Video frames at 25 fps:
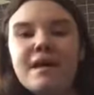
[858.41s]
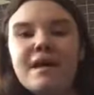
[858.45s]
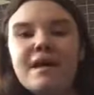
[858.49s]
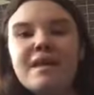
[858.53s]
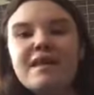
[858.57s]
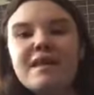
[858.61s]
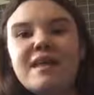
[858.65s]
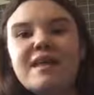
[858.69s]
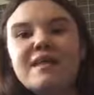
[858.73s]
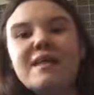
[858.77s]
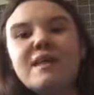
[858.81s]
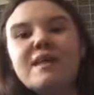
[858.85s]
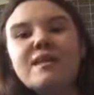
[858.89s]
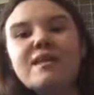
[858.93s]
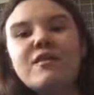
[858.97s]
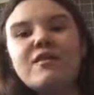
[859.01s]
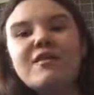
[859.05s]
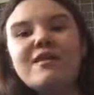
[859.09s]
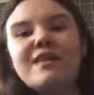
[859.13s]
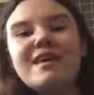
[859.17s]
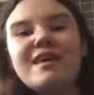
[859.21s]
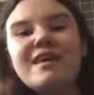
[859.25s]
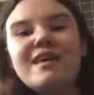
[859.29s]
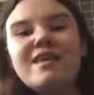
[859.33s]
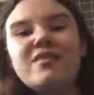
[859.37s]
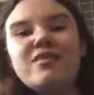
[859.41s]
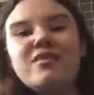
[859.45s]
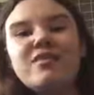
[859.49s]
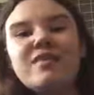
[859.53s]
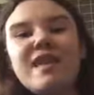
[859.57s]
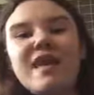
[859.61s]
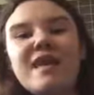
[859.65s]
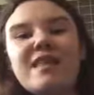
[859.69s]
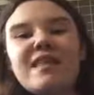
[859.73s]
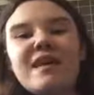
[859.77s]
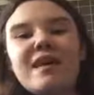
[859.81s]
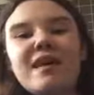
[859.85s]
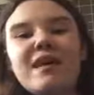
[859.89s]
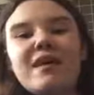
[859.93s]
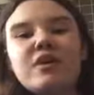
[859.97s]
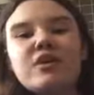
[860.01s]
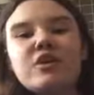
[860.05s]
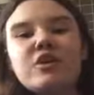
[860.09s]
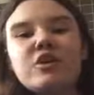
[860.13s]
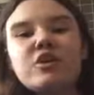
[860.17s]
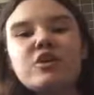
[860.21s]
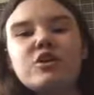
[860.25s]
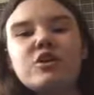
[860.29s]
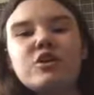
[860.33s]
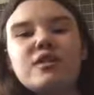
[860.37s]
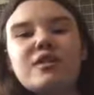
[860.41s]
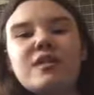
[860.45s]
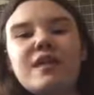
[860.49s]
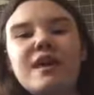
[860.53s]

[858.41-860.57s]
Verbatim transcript: and then, you know, they use that, uh, con-